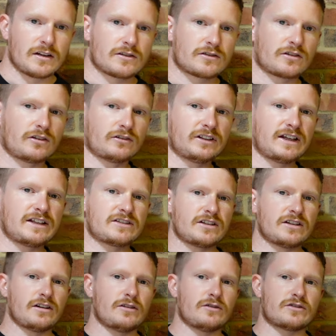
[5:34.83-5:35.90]
So you'll need to
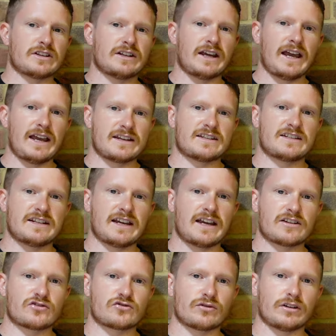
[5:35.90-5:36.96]
use an
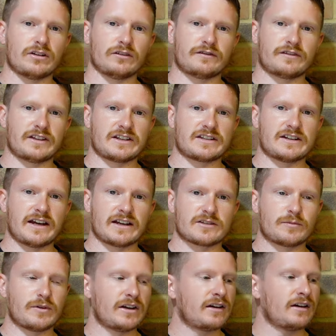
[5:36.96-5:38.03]
SDS drill for this
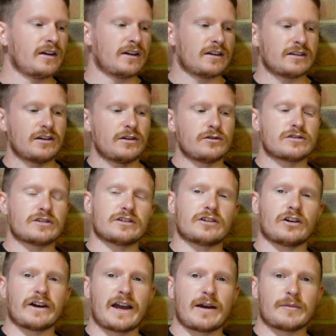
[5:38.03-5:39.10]
next bit. Use the
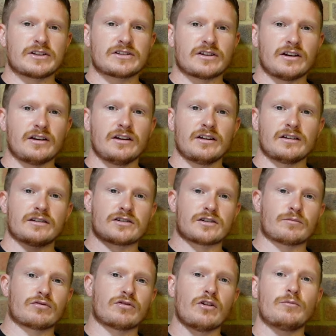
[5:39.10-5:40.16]
diameter that's
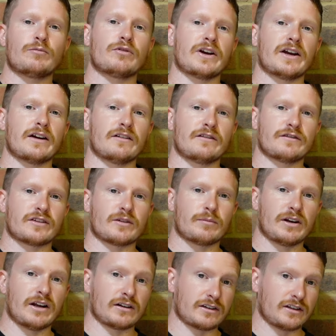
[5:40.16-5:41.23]
appropriate for the
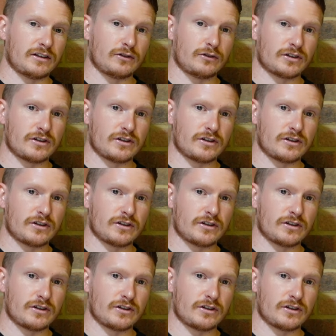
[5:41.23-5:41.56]
plug that you're